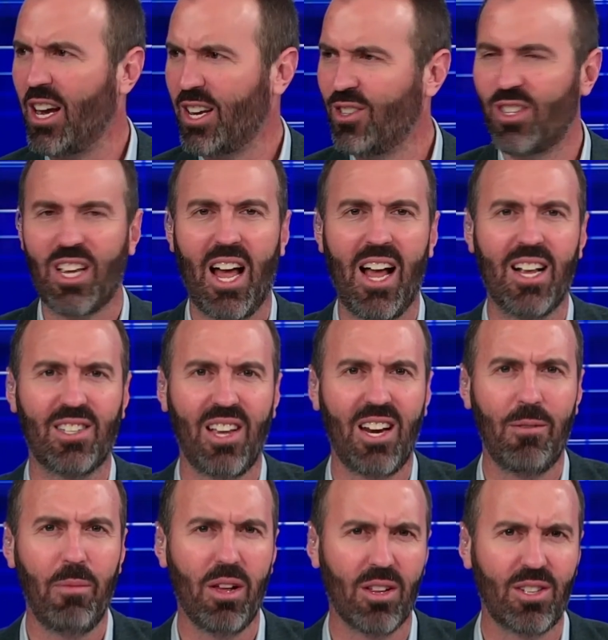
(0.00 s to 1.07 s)
not because the guy has
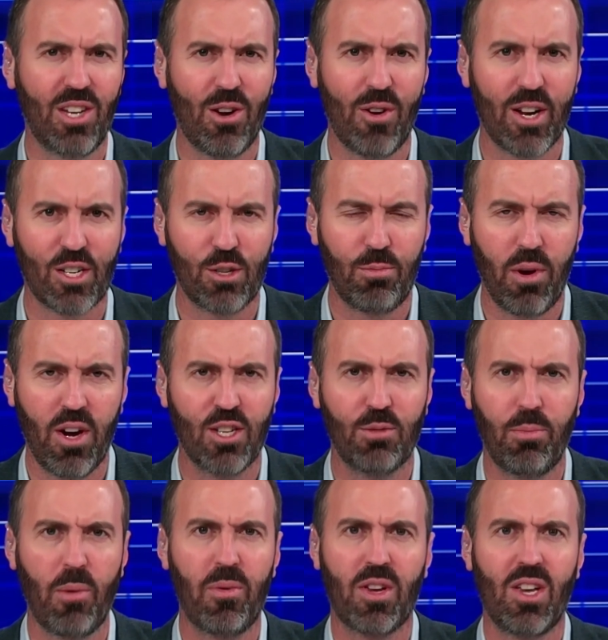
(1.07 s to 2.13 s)
any military
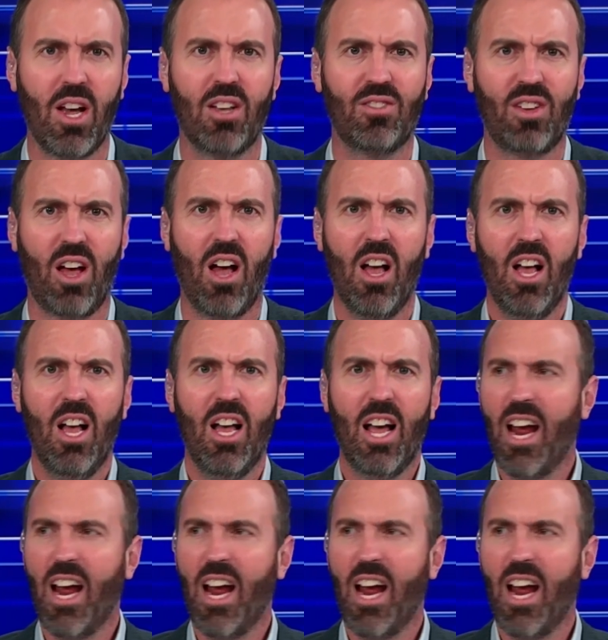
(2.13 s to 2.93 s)
experience, but because uh,